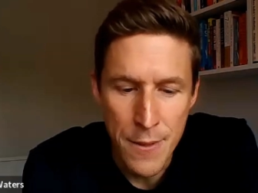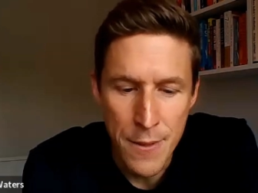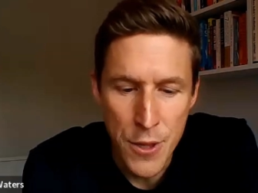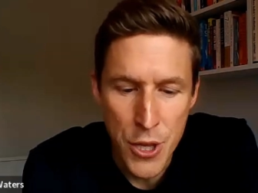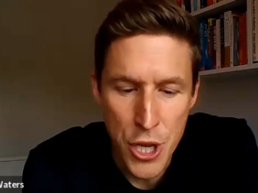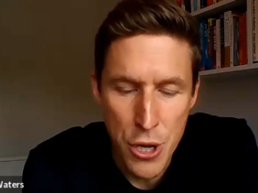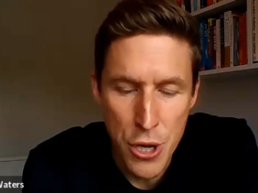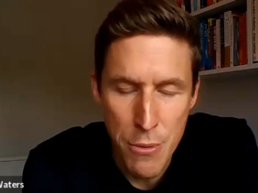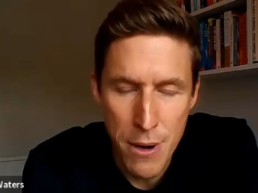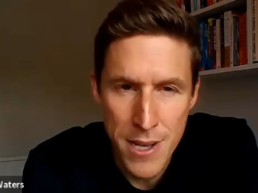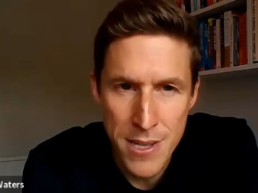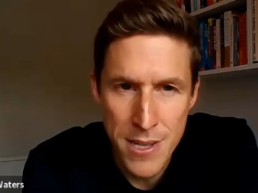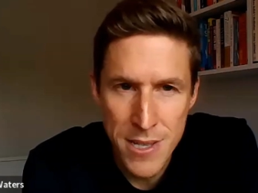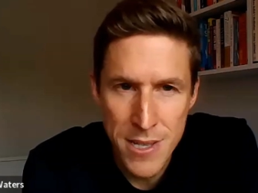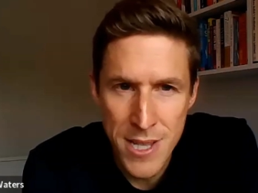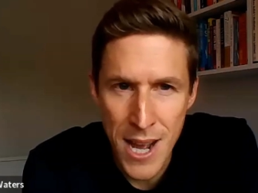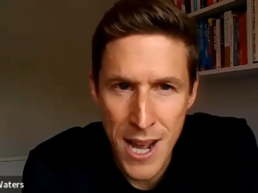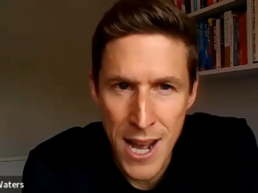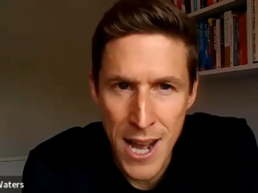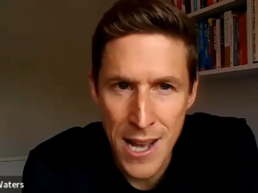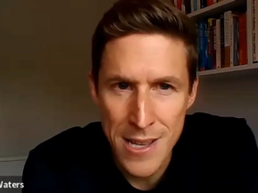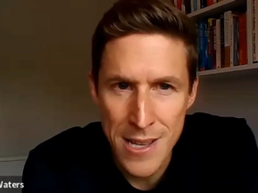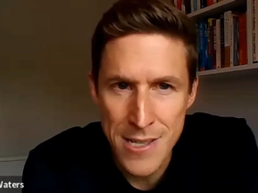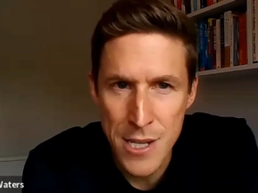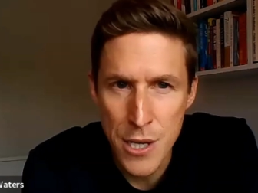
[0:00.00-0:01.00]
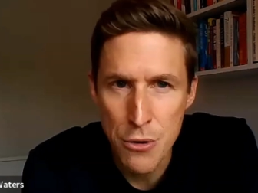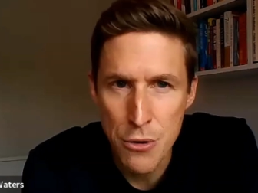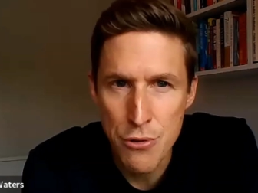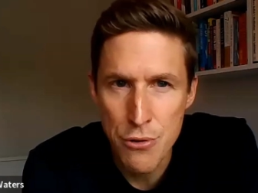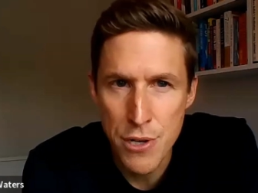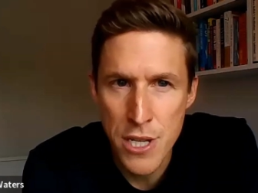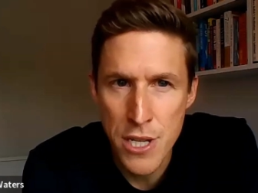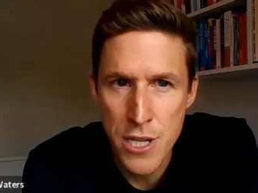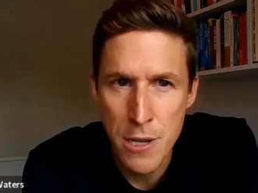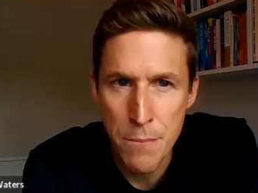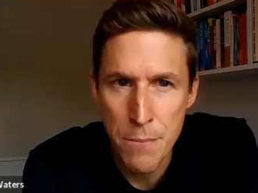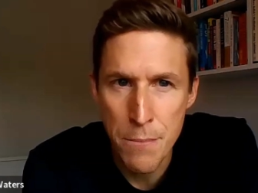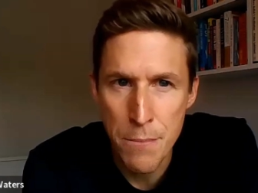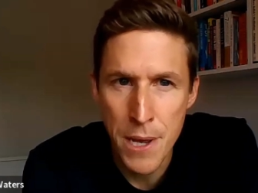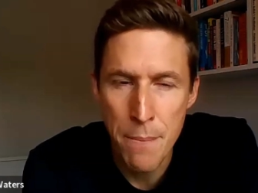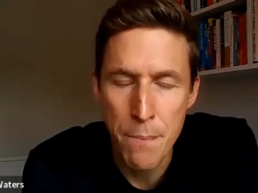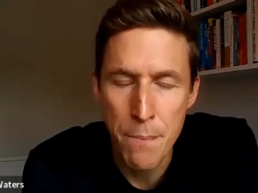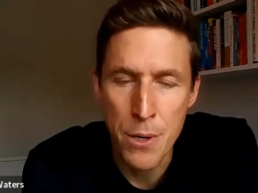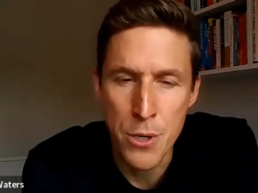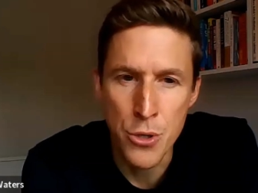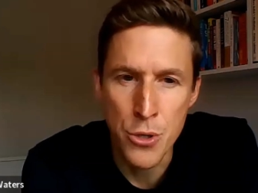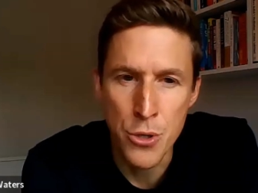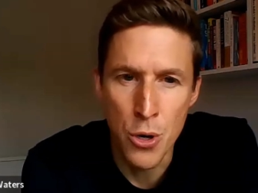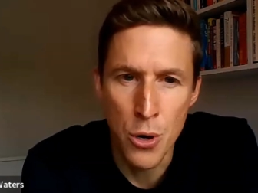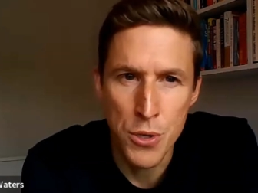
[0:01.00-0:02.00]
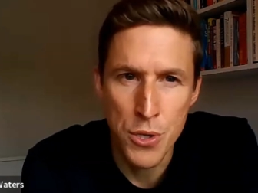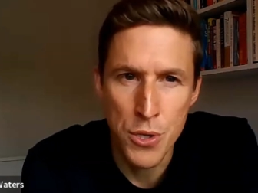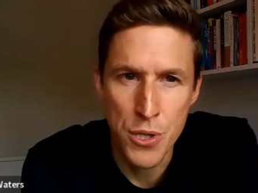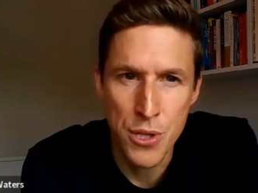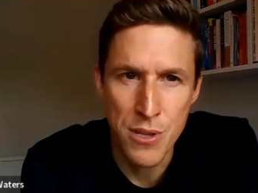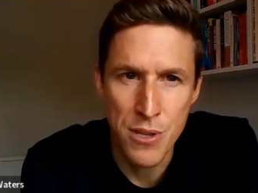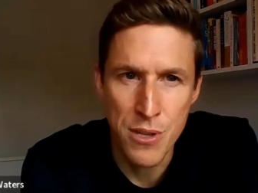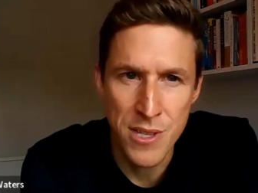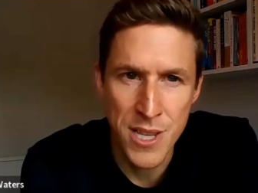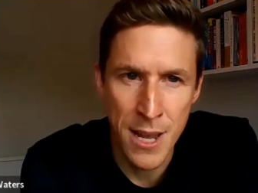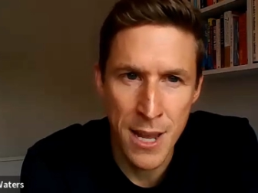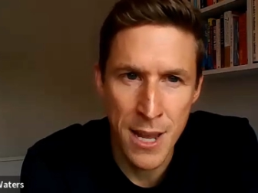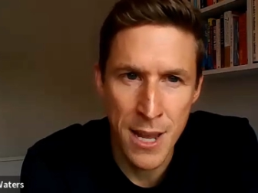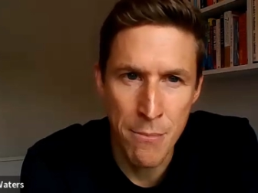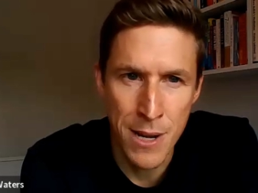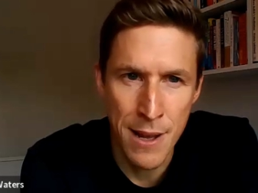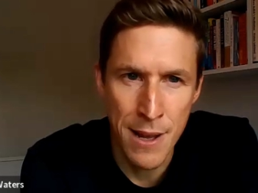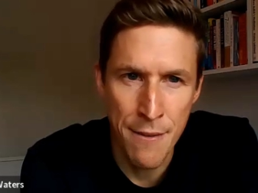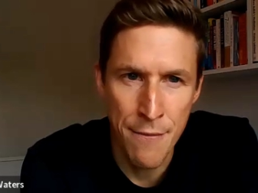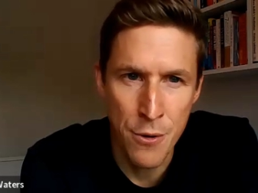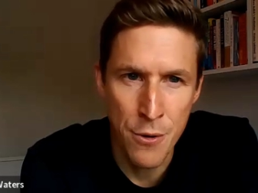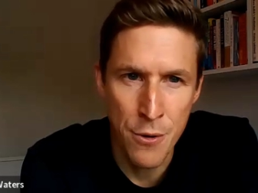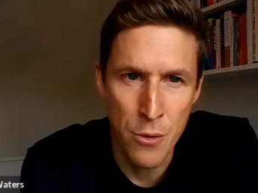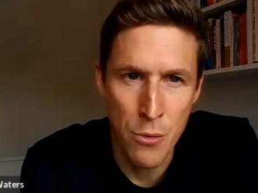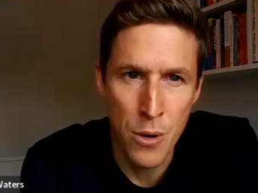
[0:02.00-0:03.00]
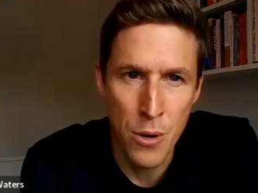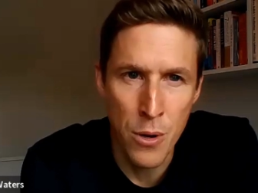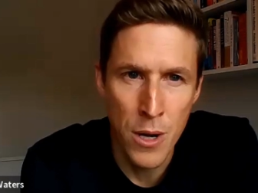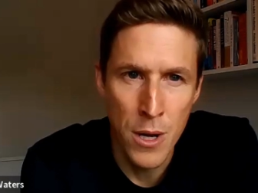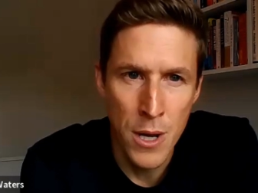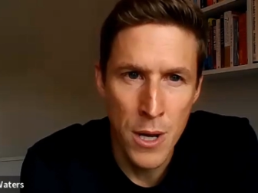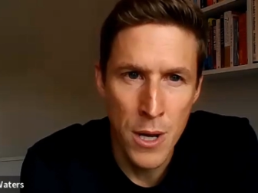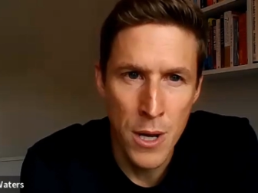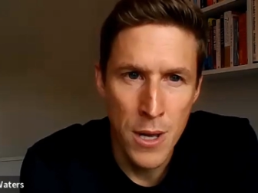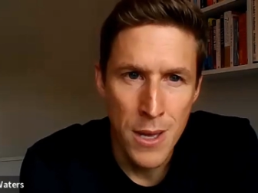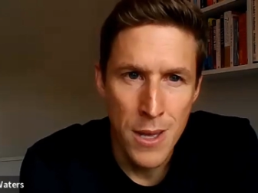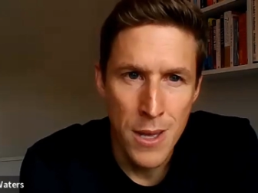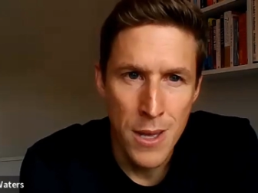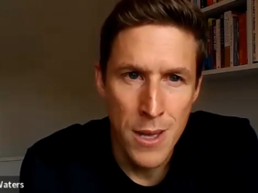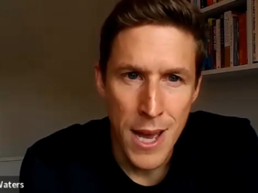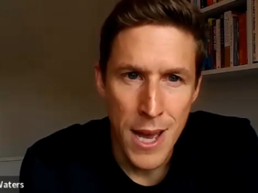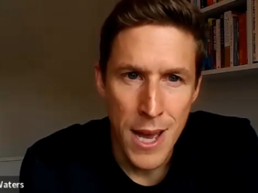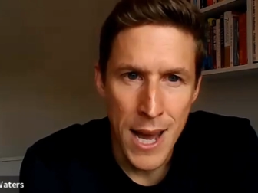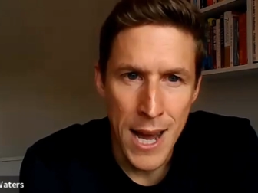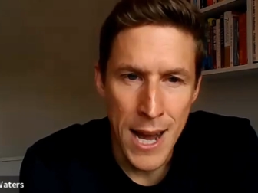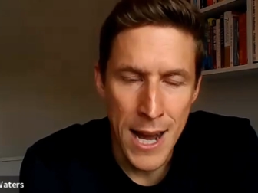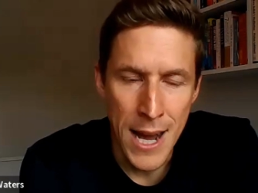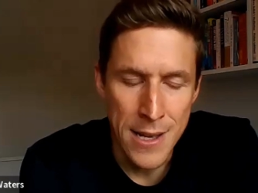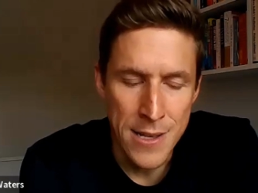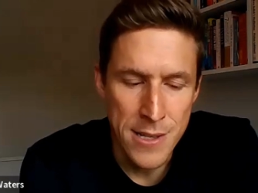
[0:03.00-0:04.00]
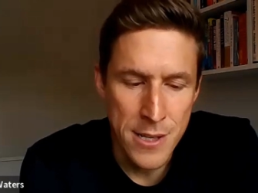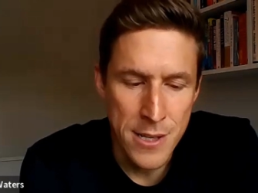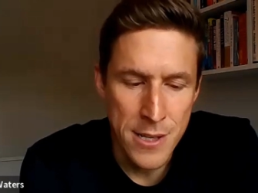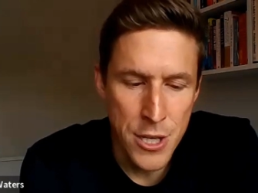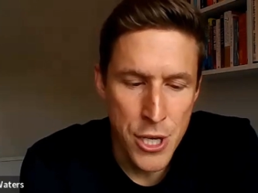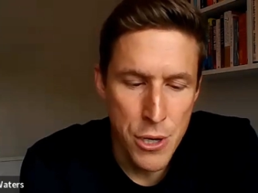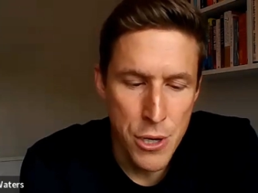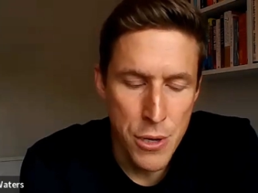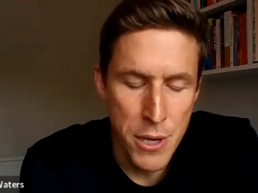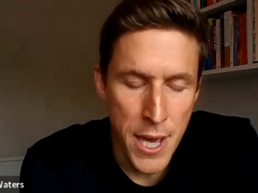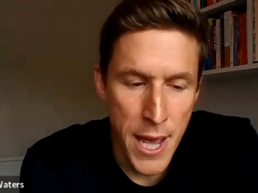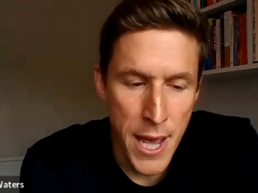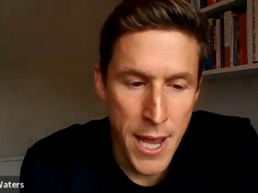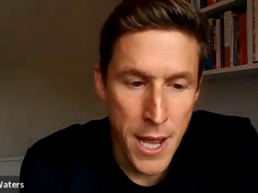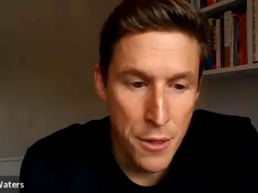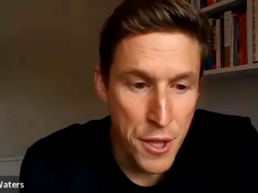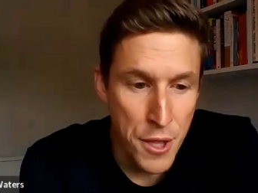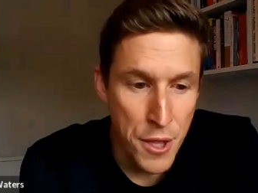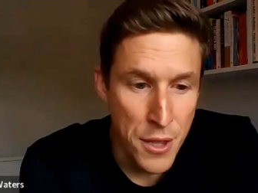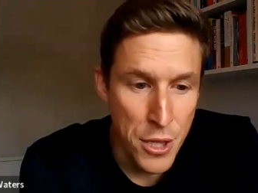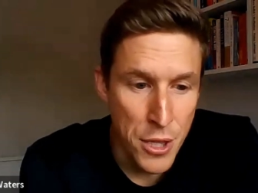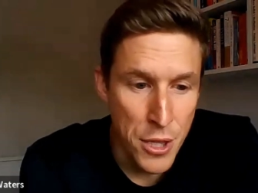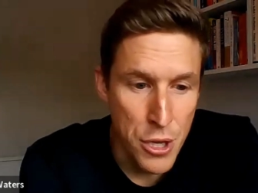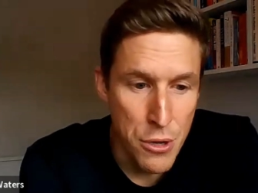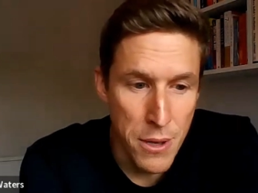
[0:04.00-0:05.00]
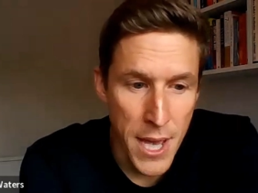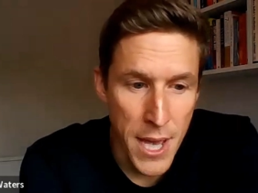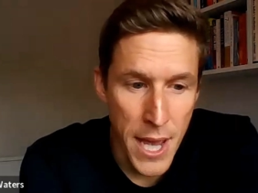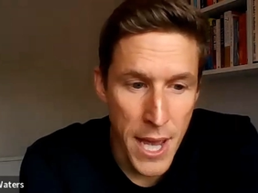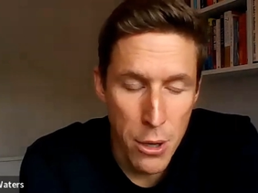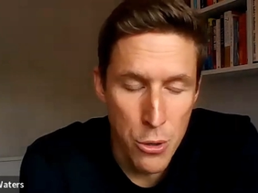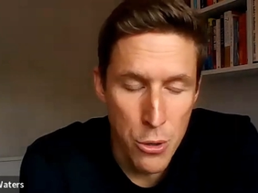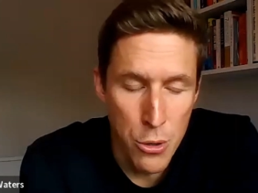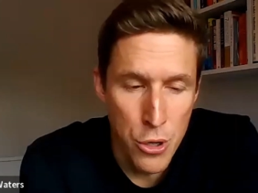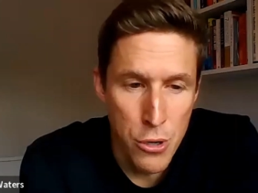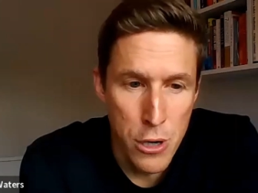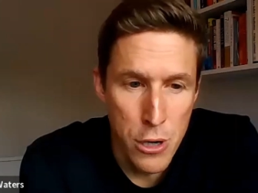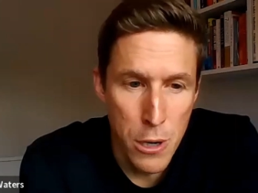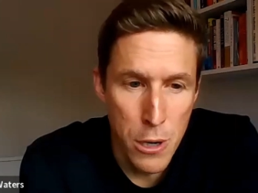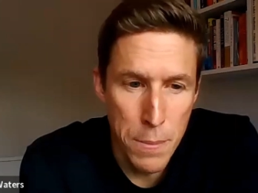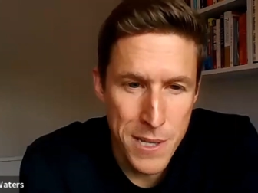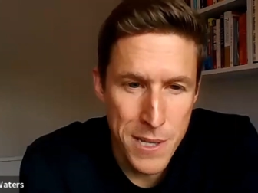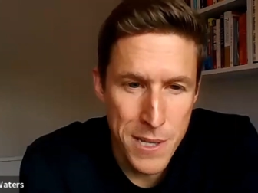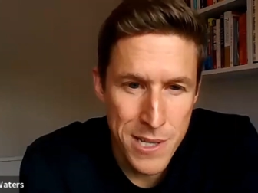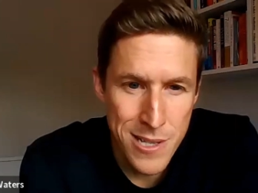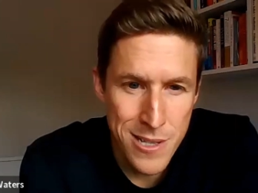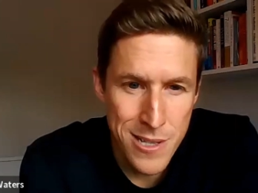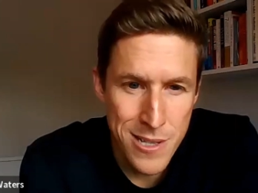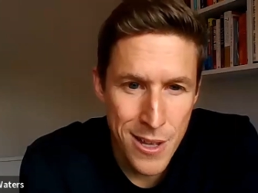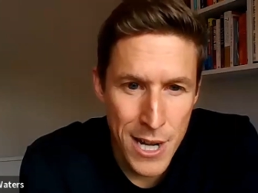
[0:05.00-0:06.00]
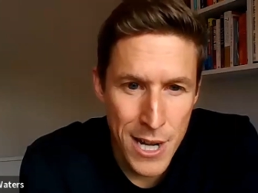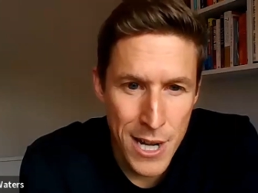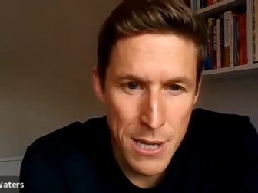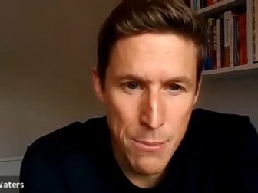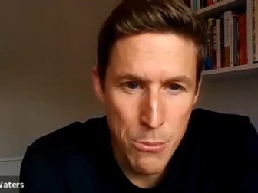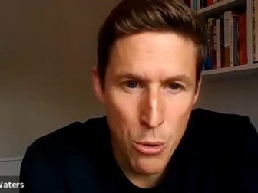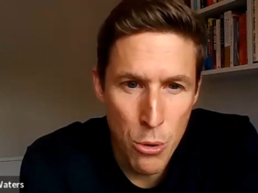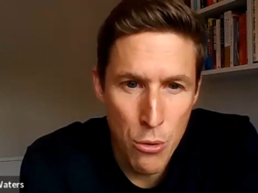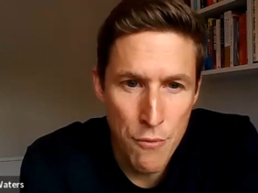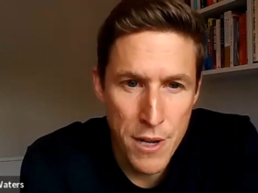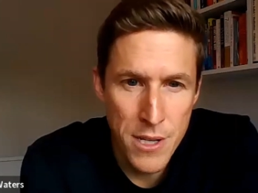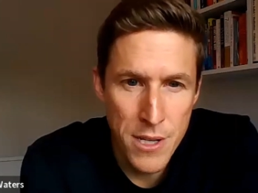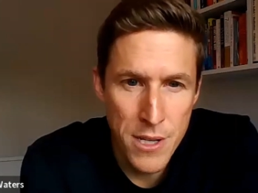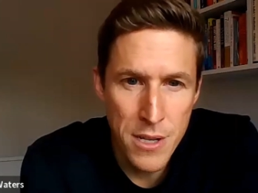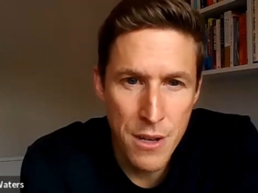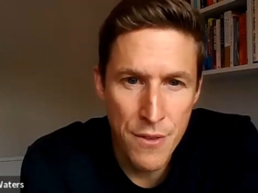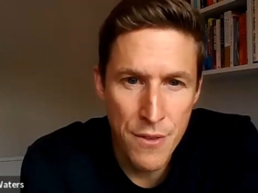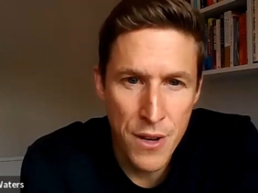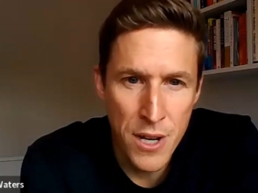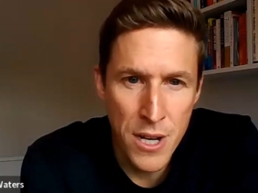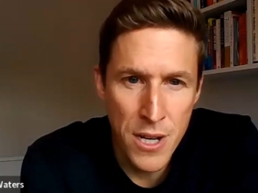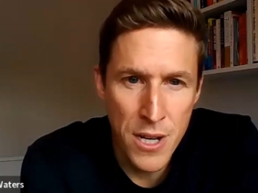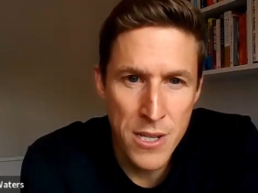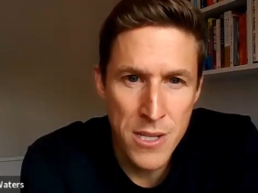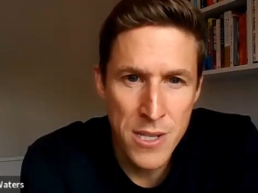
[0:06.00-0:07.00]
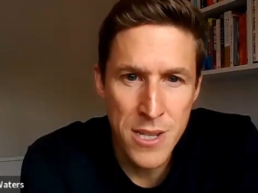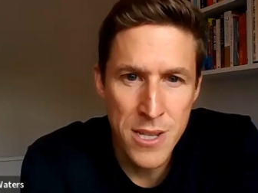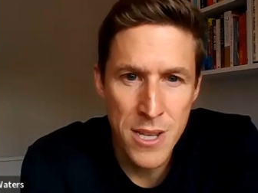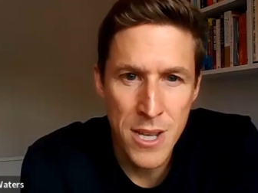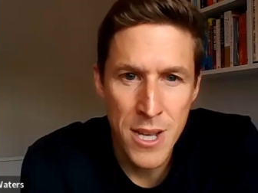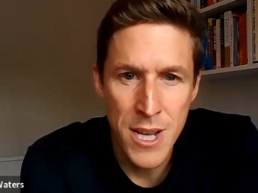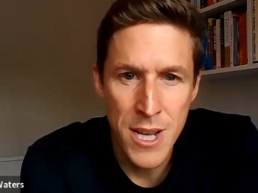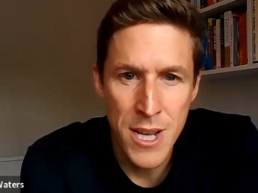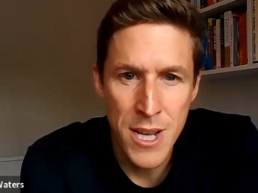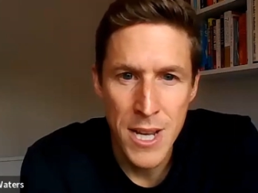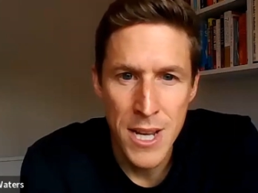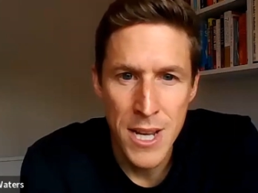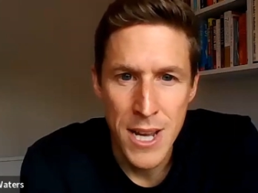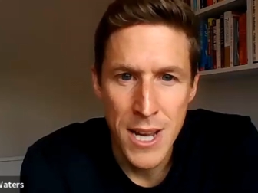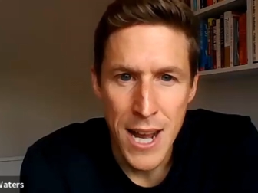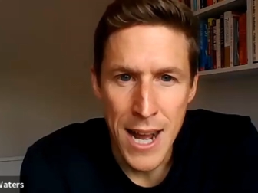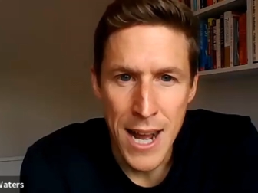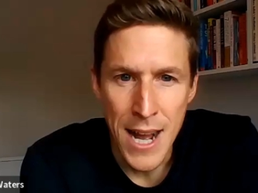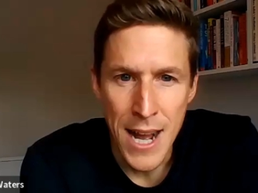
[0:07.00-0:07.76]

In the US, that has increased a bit, but not to the same level as the UK. I think the UK or Europe is slightly more risk averse